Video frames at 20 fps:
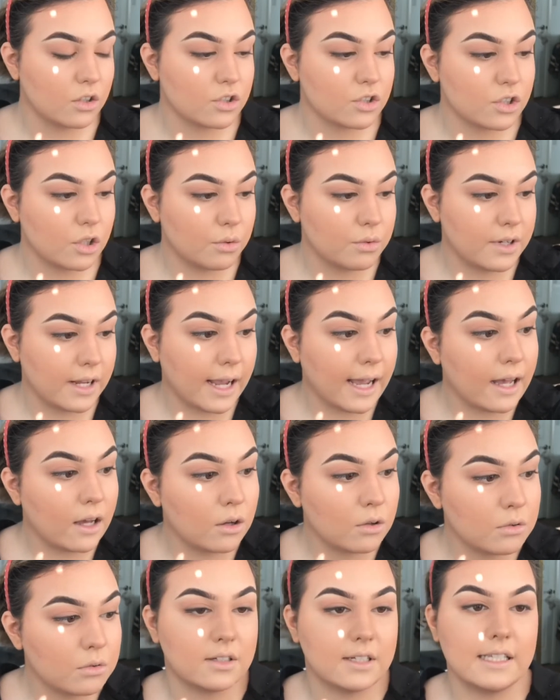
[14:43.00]
So
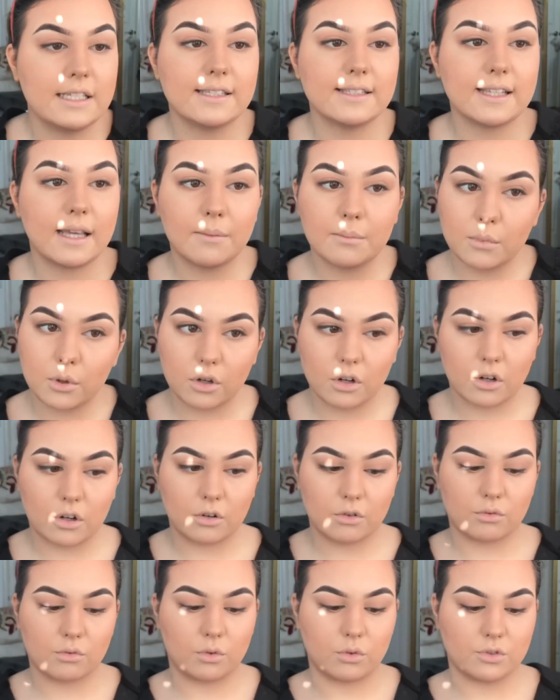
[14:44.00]
now
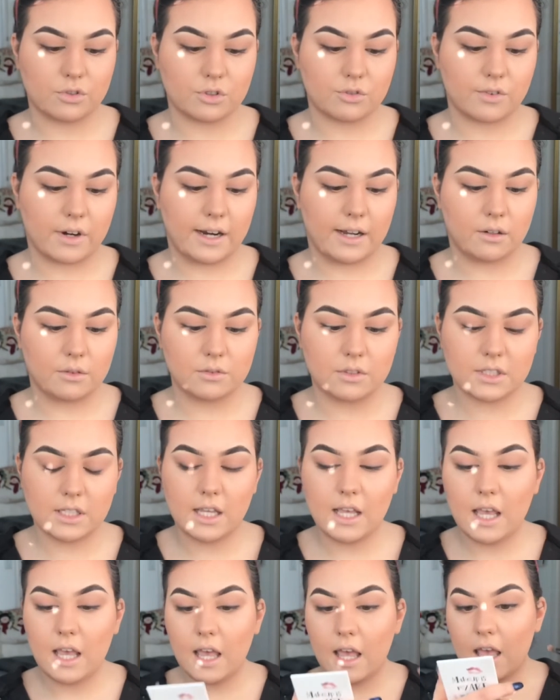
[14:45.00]
December rolls around,
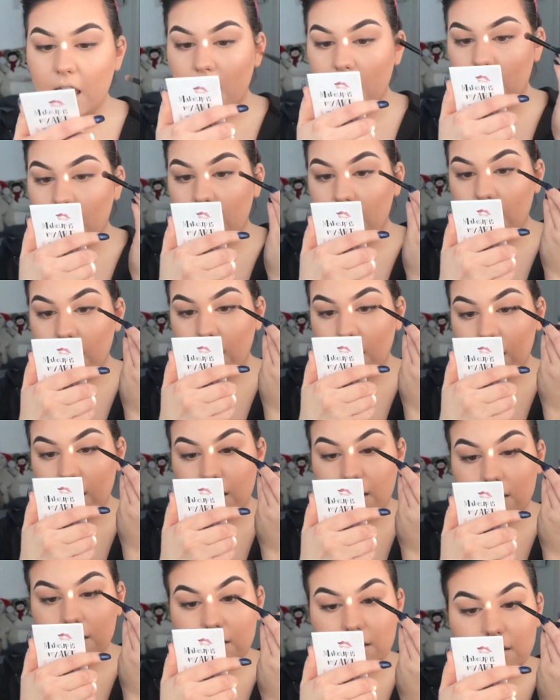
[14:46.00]

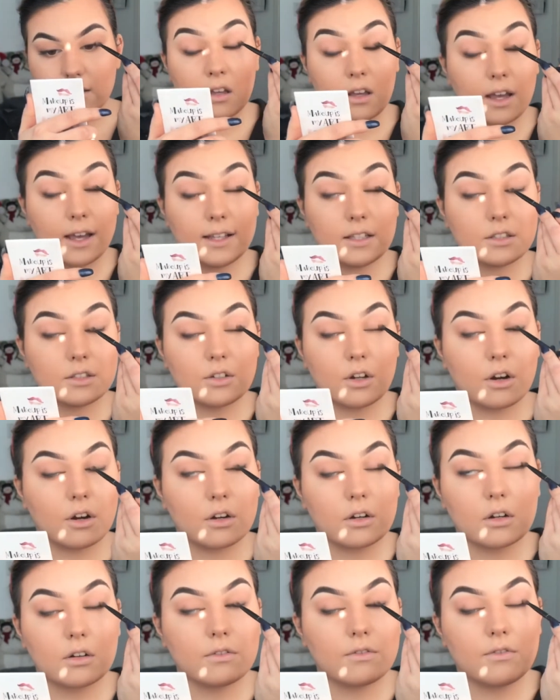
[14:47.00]
and I
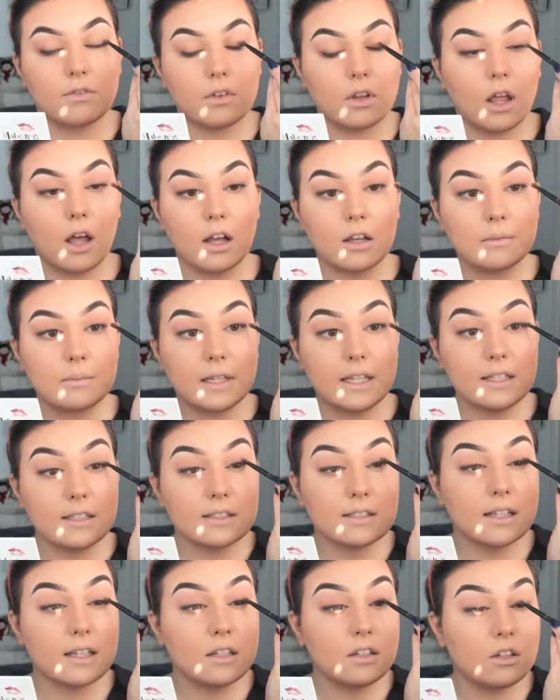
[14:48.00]
start
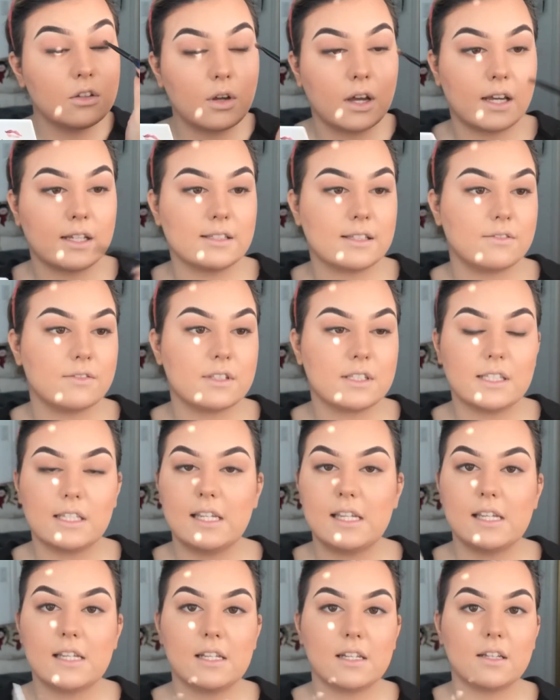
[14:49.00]
Vlogmas, and you guys have
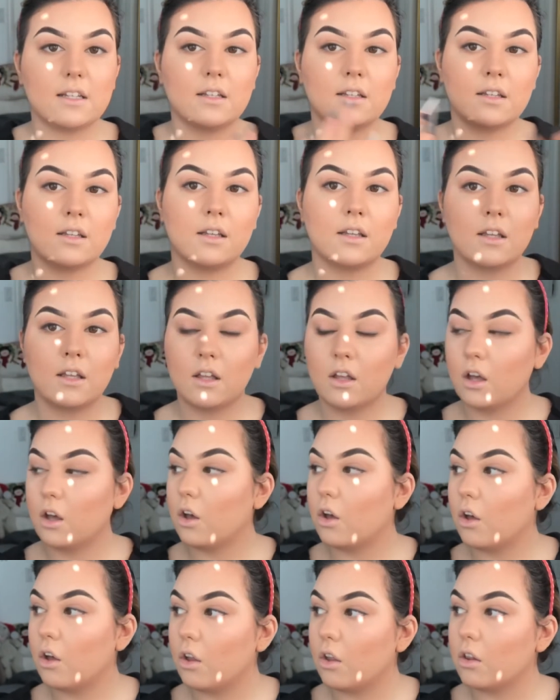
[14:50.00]
seen
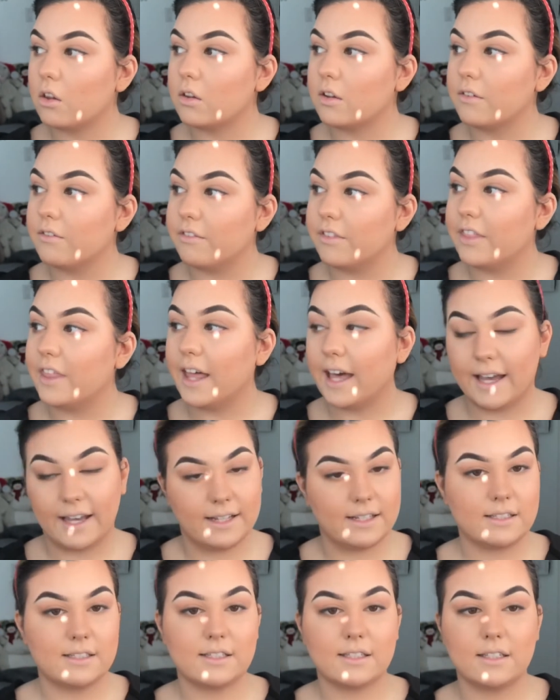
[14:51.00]
all of
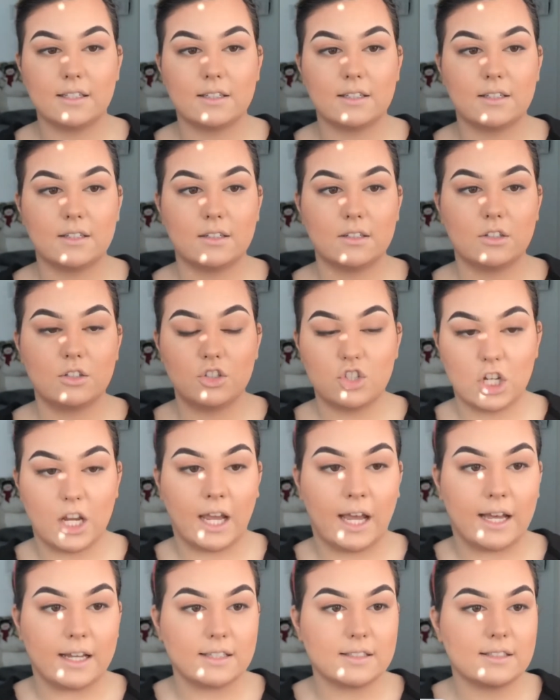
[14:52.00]
that
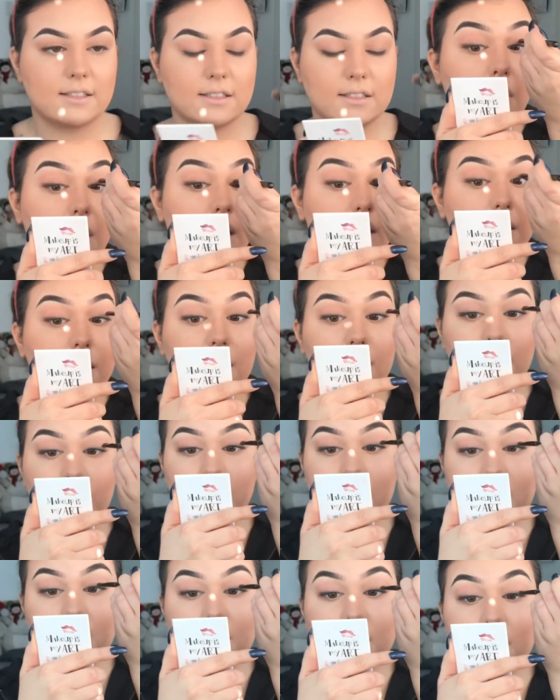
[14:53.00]
jazz. I think it
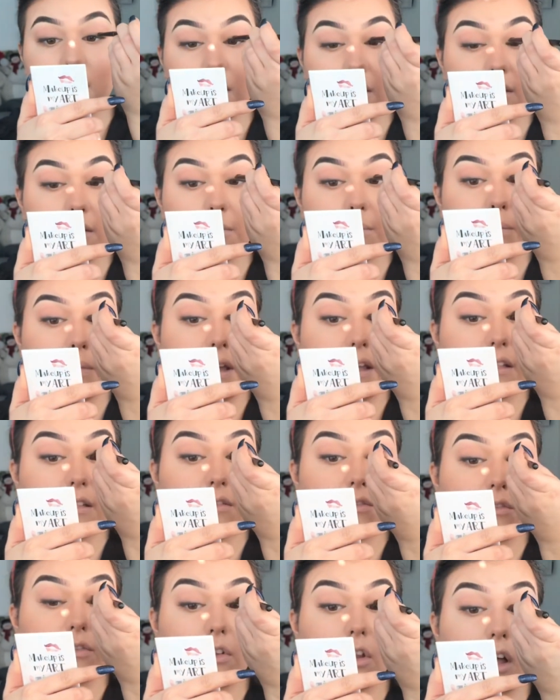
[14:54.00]
was the
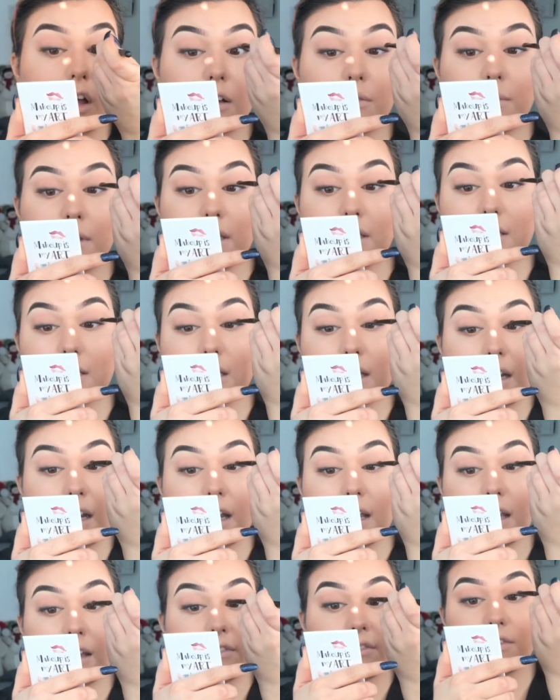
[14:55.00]
best Vlogmas that
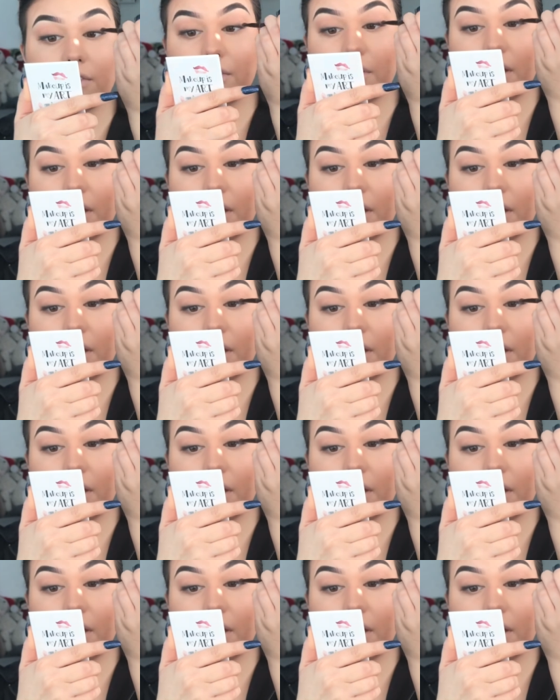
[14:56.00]
I have